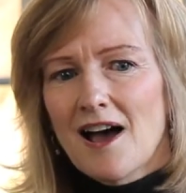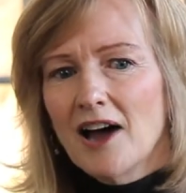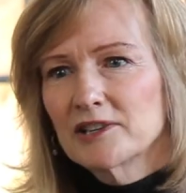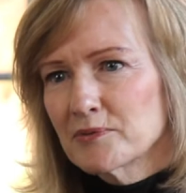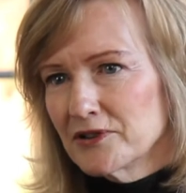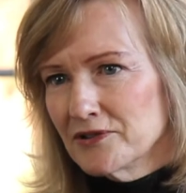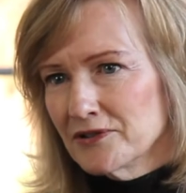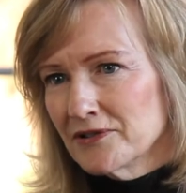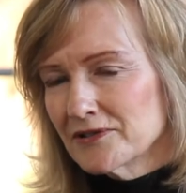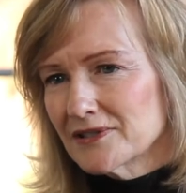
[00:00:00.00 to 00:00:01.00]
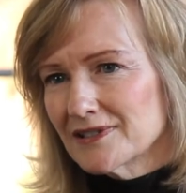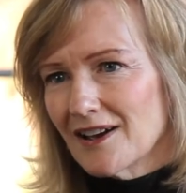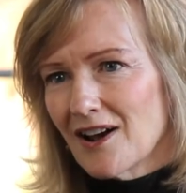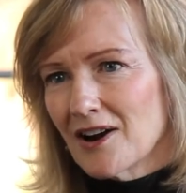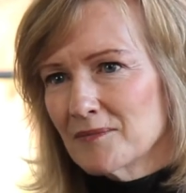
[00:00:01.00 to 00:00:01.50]
Entrepreneurs
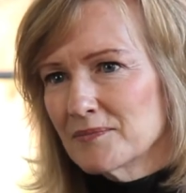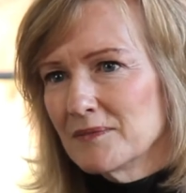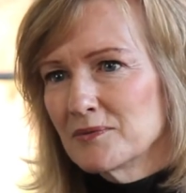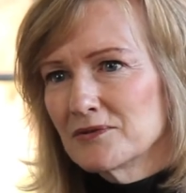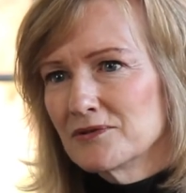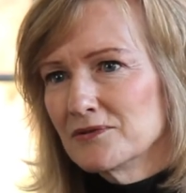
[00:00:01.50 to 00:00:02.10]
are people